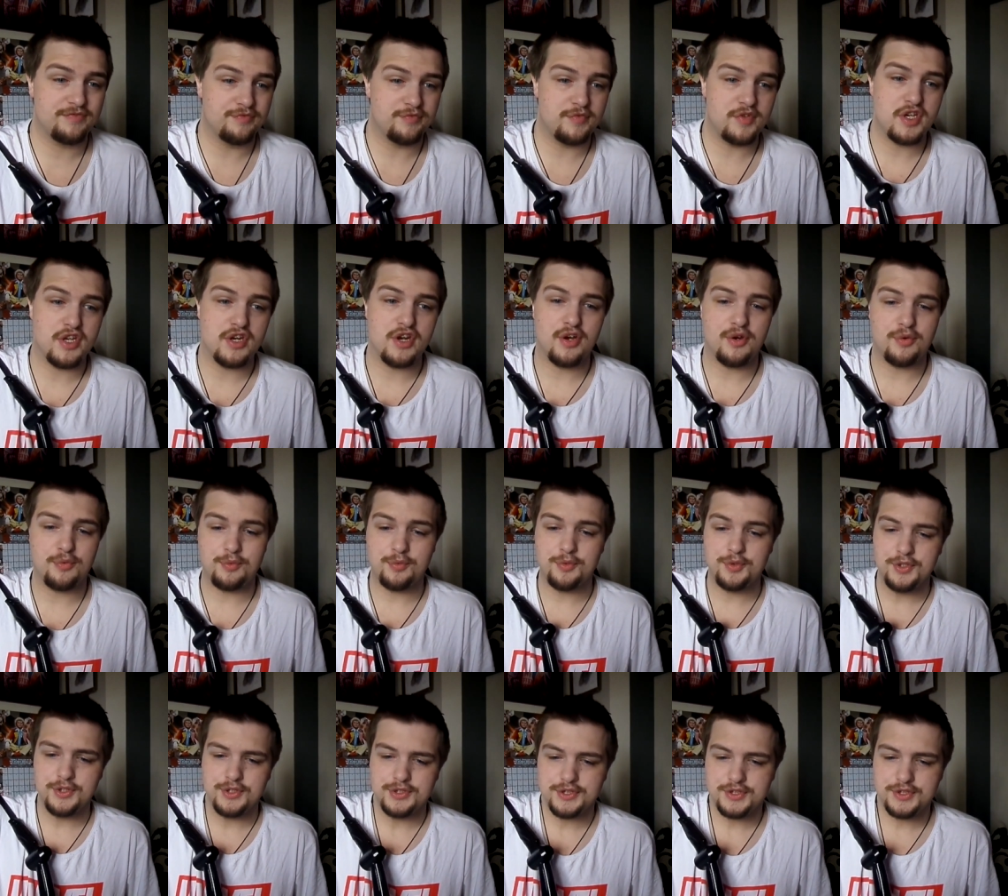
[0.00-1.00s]
you know...
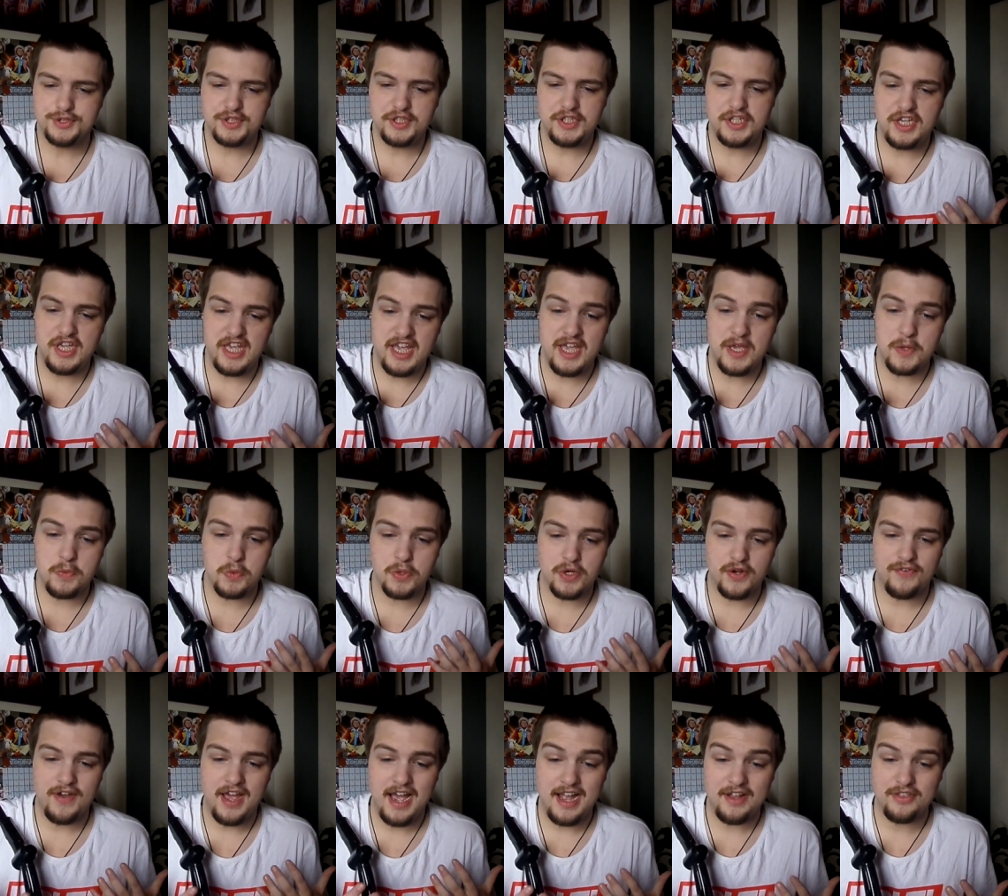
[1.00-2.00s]
He would
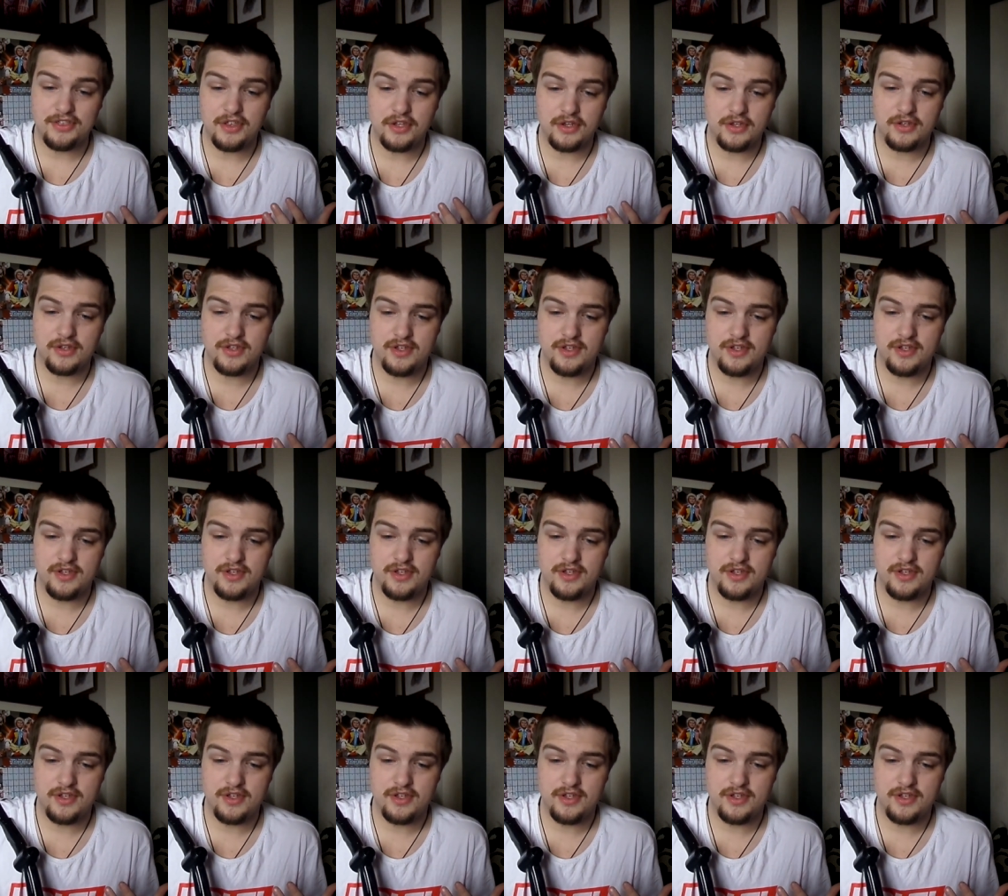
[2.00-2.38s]
have had the...